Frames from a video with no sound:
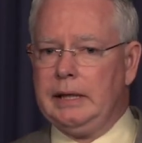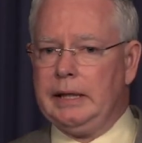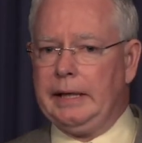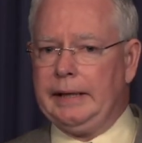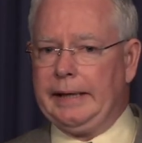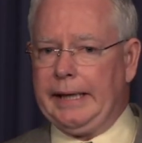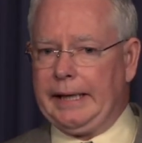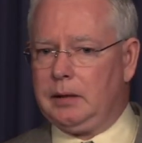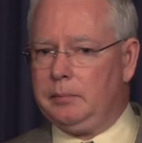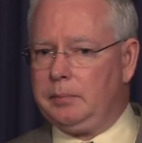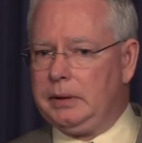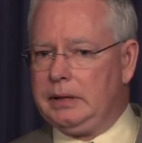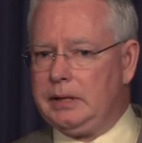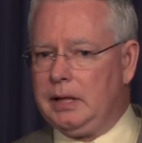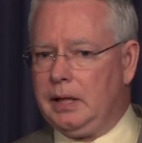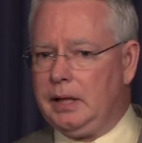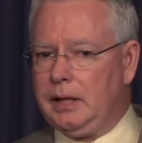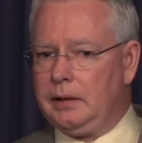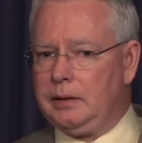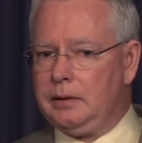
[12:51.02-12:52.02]
And that can be
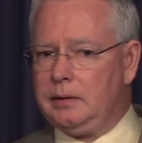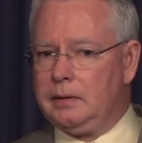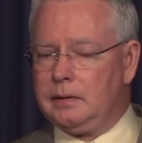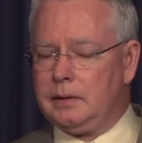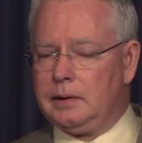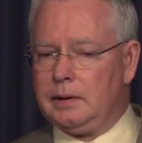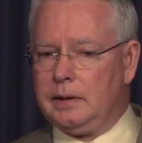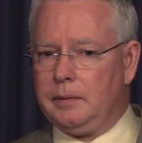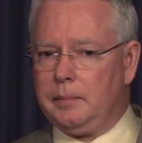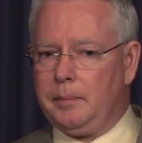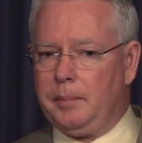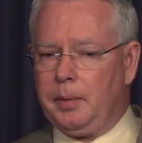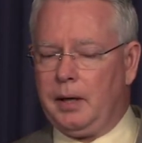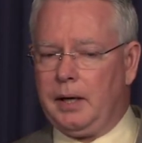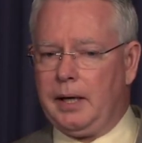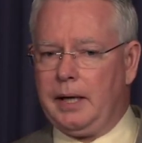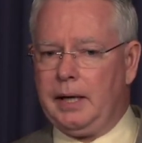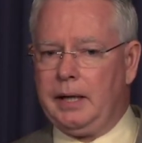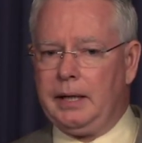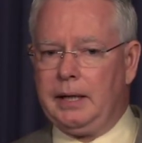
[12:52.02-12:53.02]
done
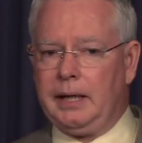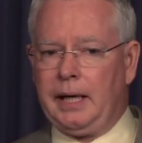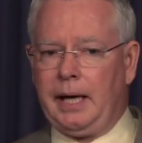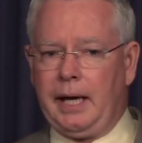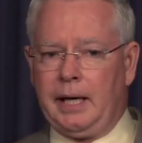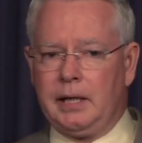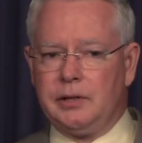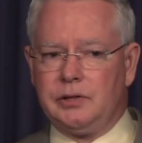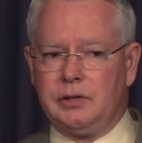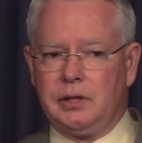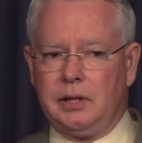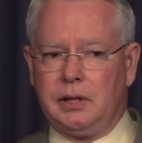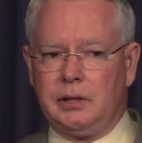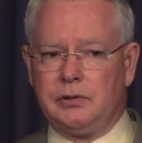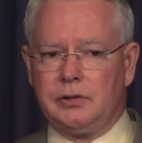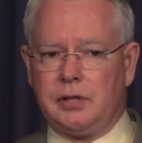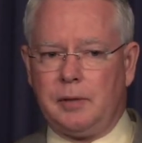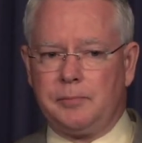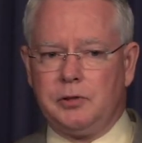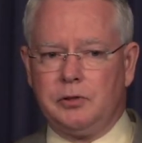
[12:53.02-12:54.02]
by enhancing
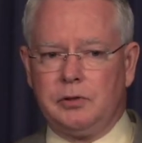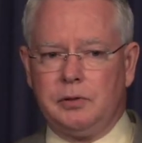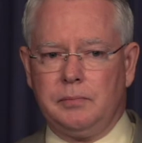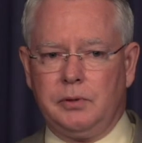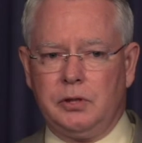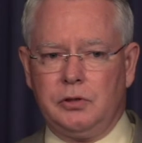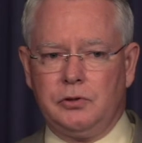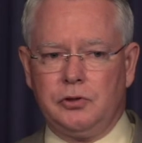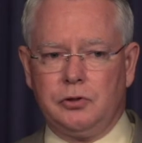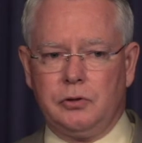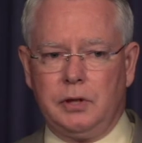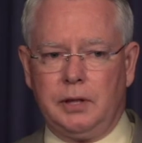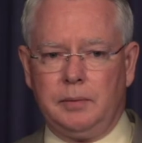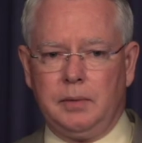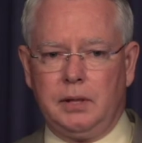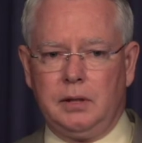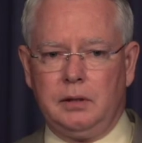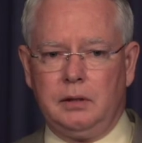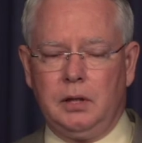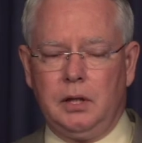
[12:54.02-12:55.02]
substance abuse
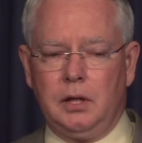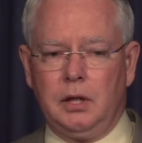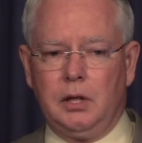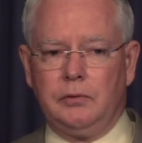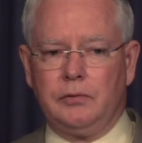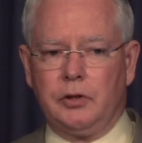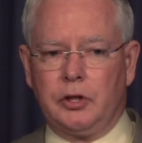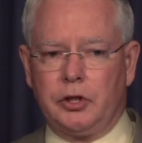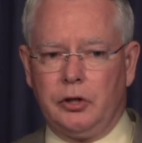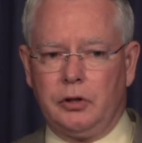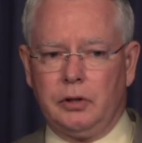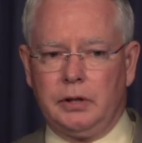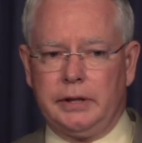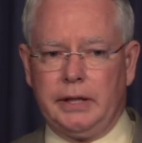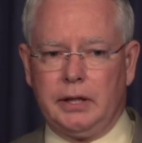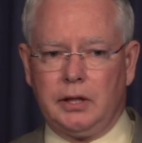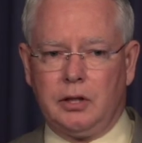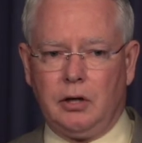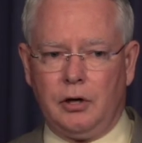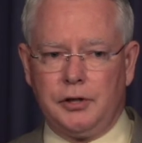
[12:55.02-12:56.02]
treatment for currently
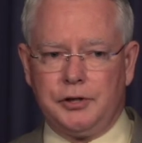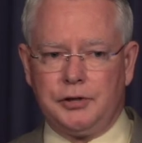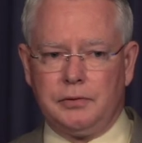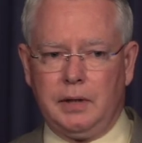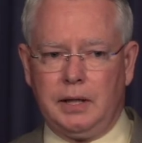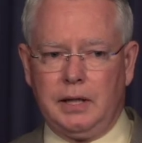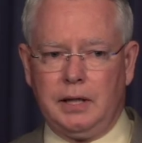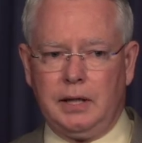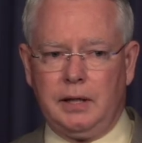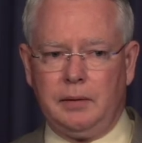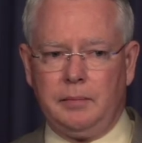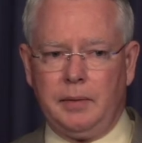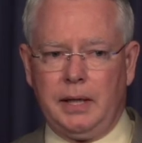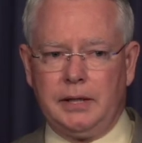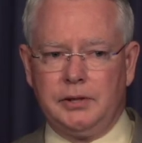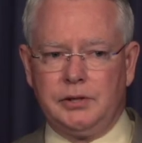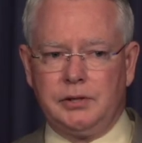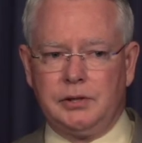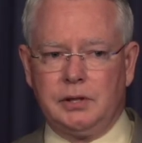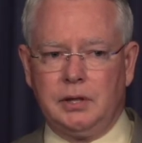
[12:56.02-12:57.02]
incarcerated
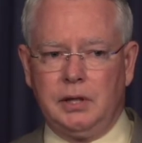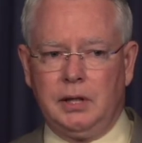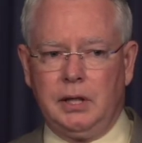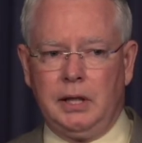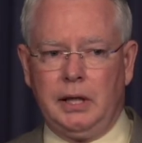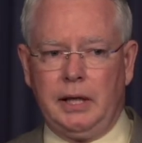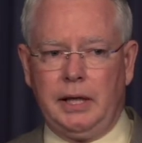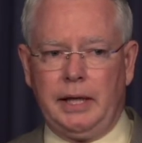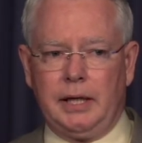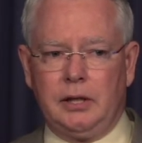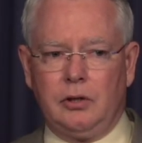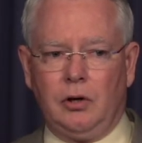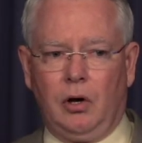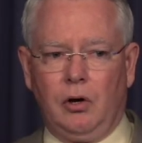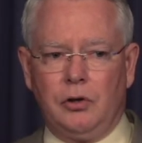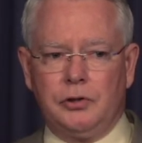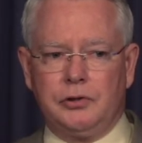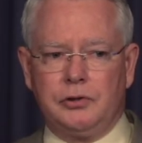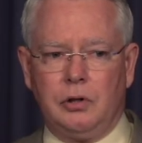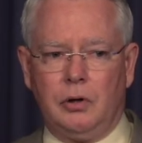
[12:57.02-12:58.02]
inmates, and
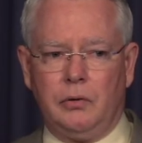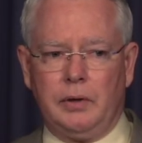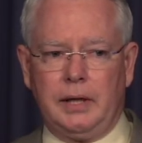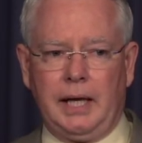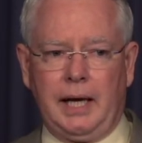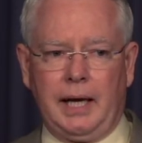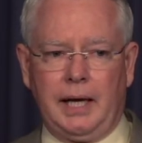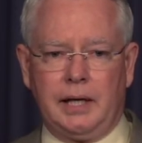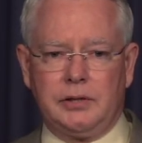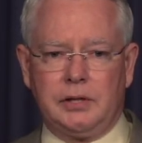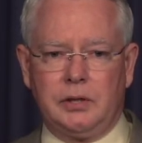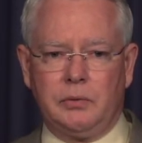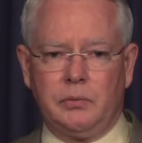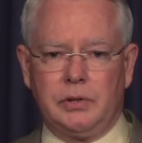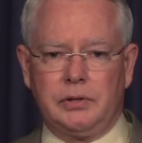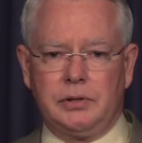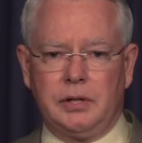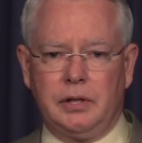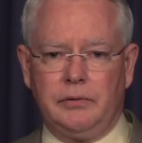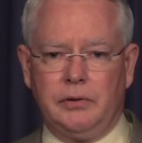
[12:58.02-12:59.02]
also enhancing
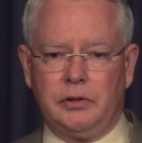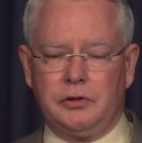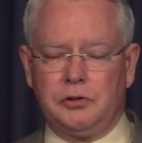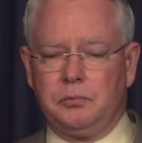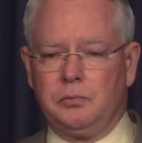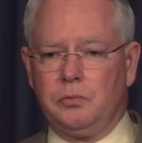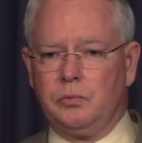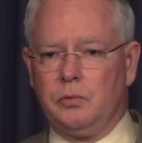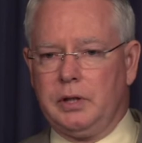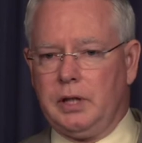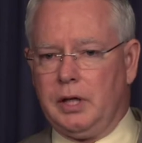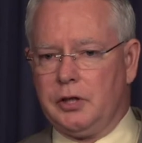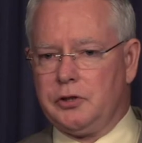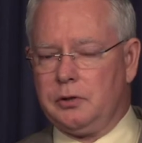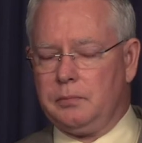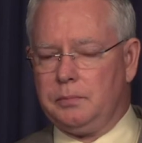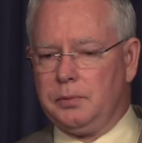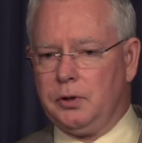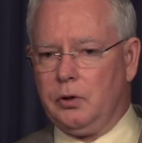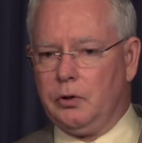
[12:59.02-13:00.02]
recidivism
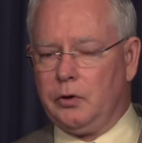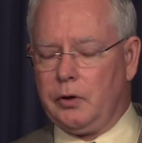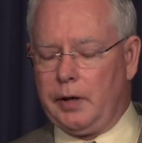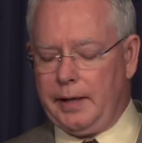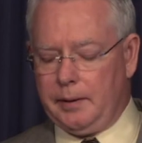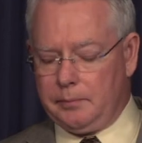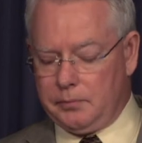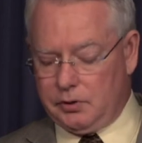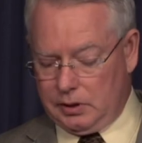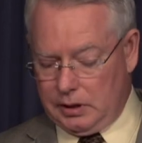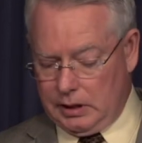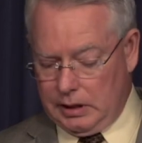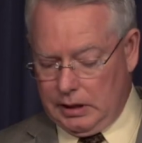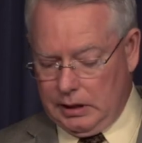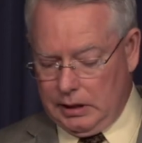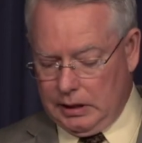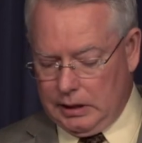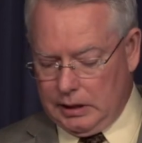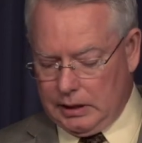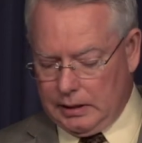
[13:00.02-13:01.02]
reduction programs.
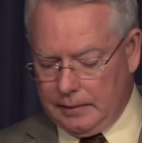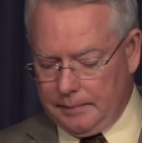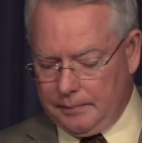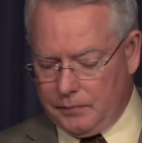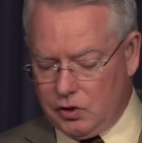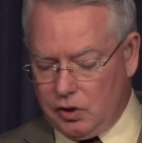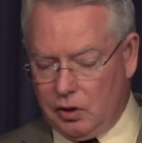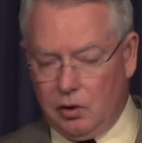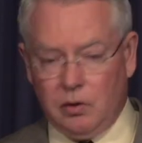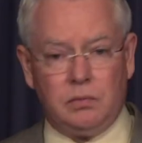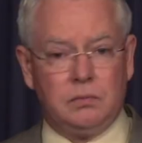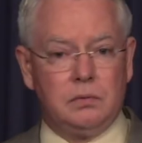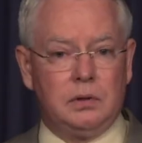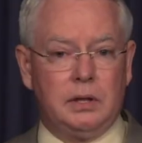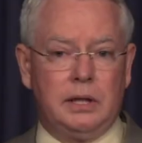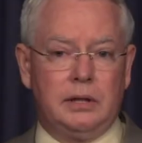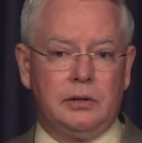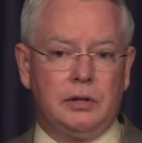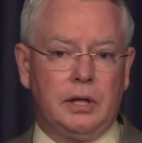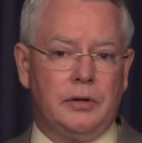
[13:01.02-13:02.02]
So
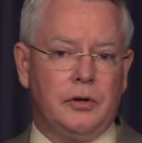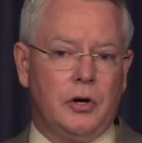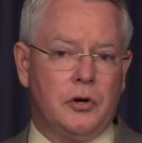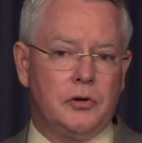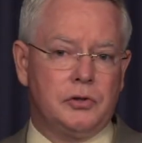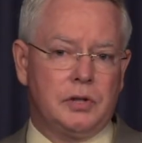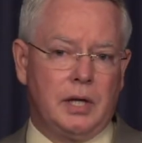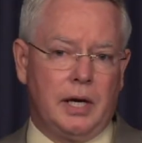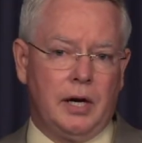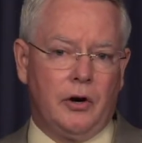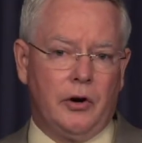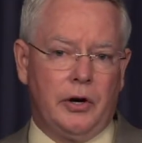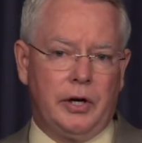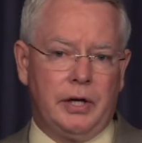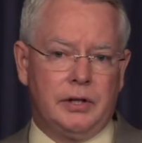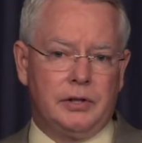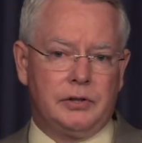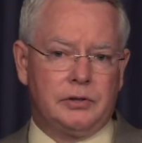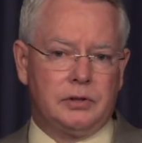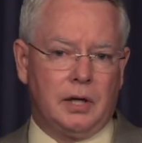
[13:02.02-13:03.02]
in those
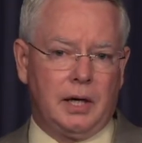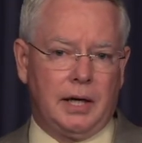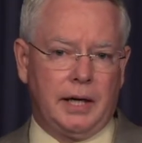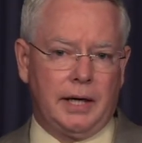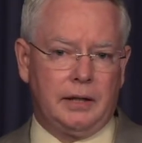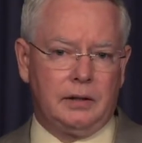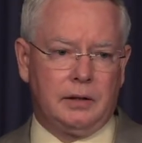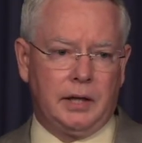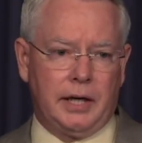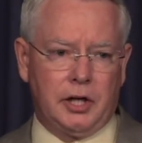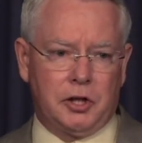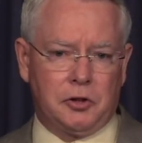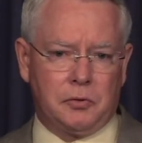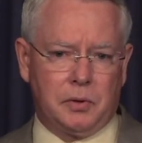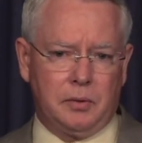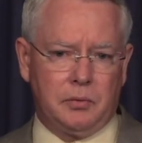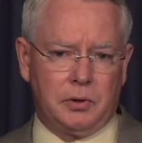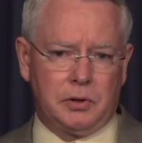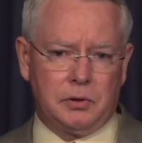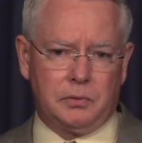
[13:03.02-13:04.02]
areas, I
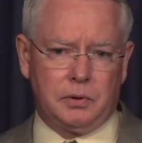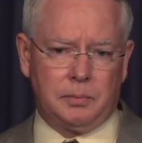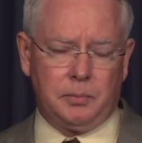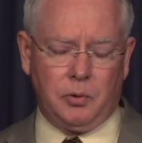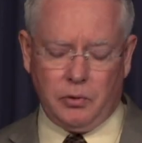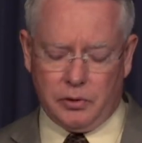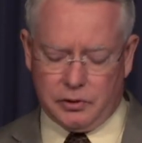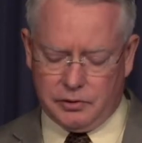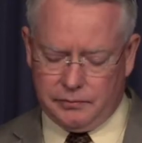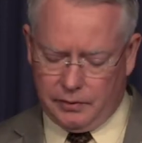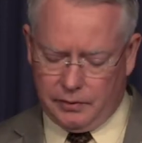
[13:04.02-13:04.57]
agree with the report's